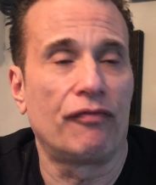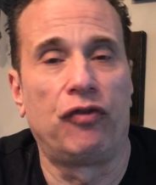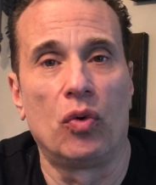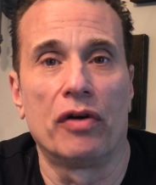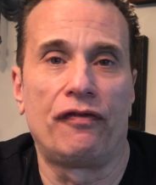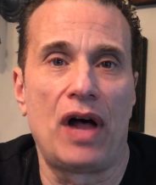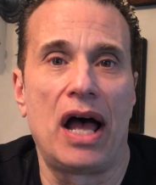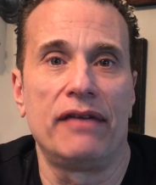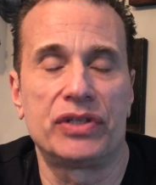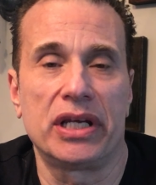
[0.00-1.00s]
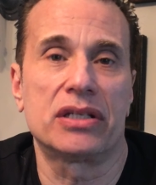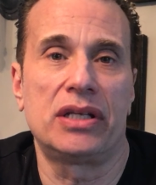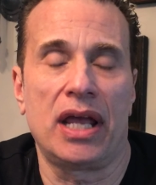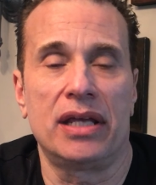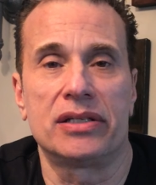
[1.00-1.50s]
4, 5, 6
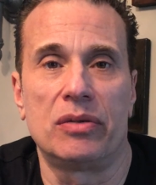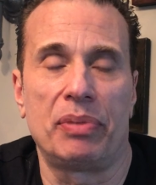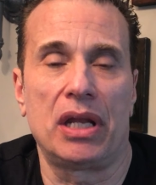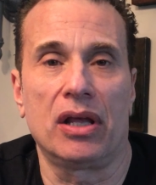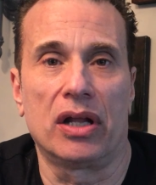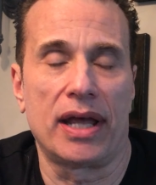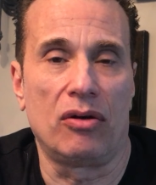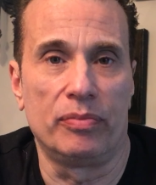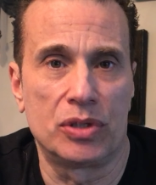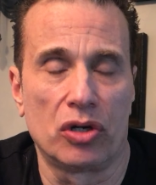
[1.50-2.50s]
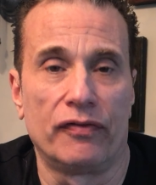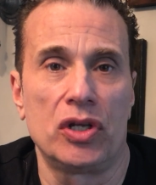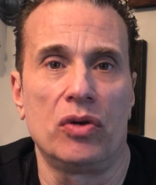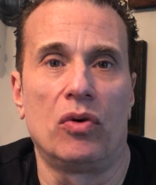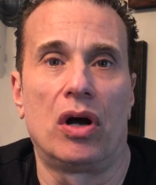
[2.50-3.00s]
days, depending on how
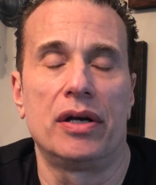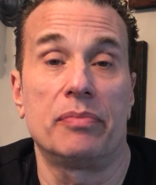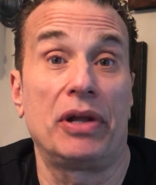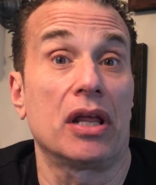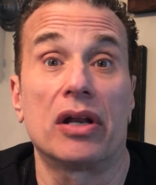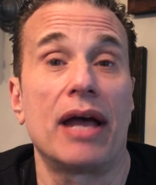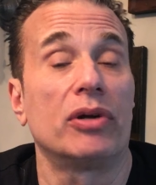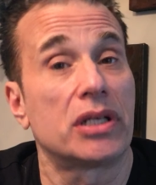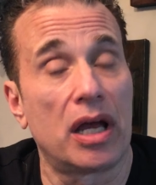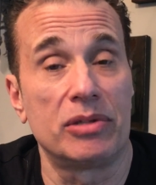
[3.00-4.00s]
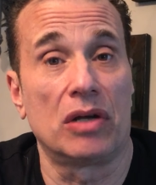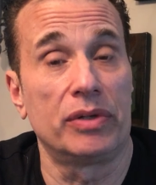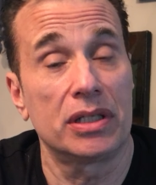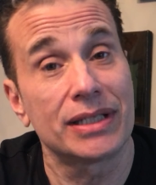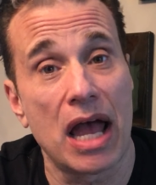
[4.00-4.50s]
observant you are, depending on how it times out
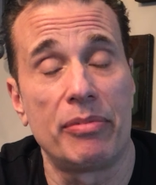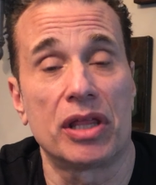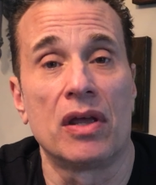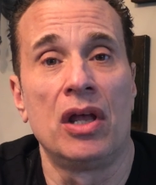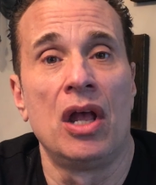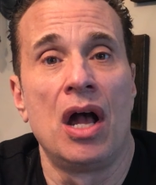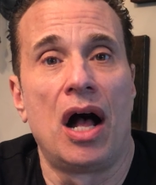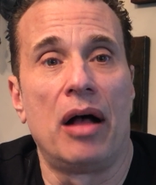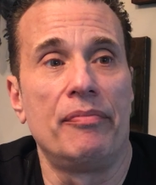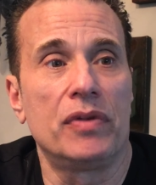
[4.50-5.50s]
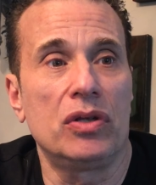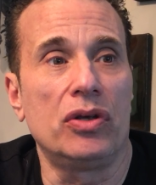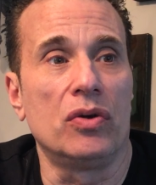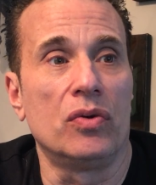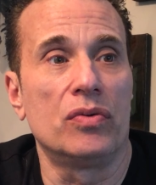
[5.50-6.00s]
with the Sabbath,
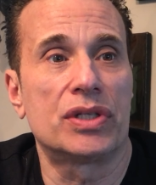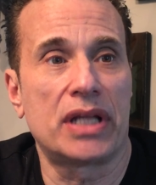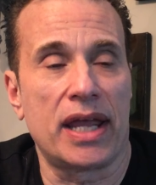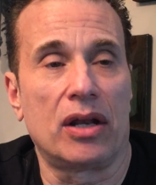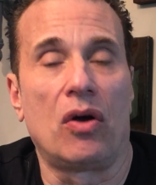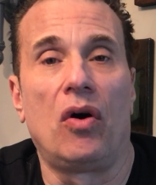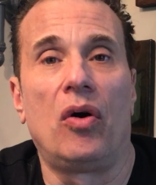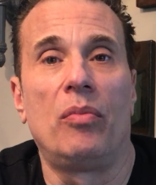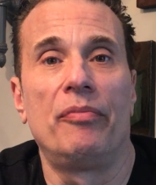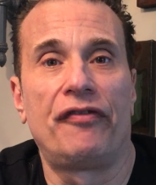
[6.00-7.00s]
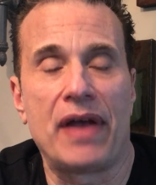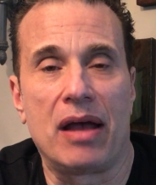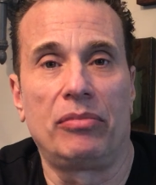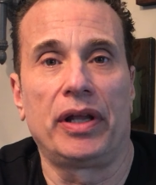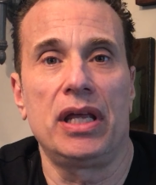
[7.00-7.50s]
you stay at home,
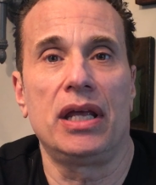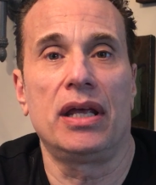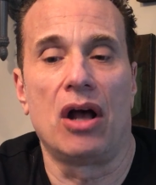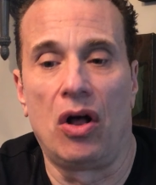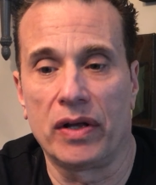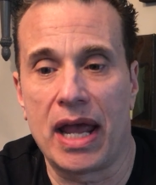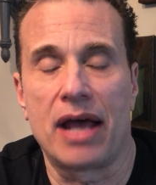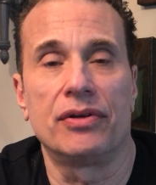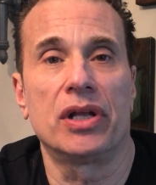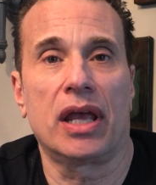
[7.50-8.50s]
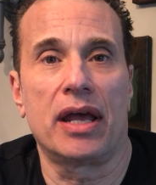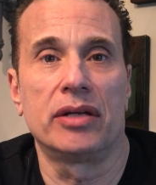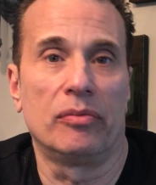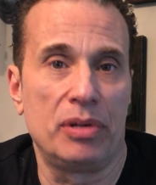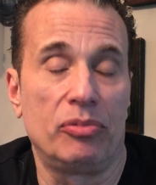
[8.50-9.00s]
family all gather
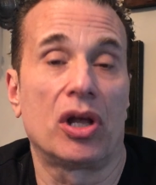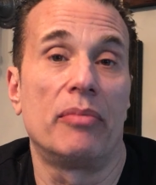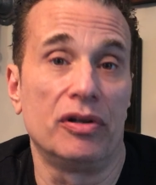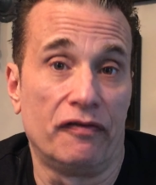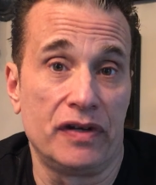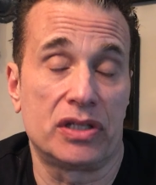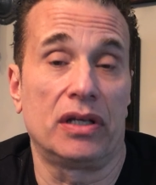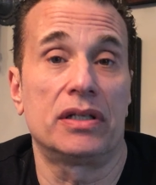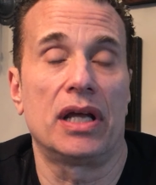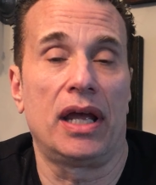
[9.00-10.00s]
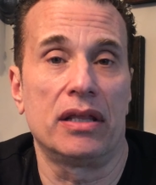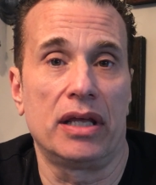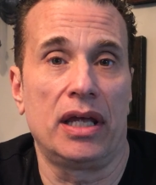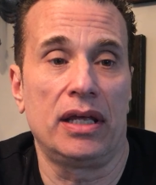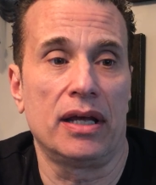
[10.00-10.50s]
together, and people come and visit, and
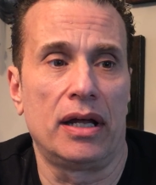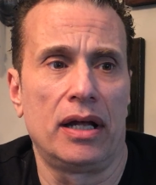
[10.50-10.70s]
they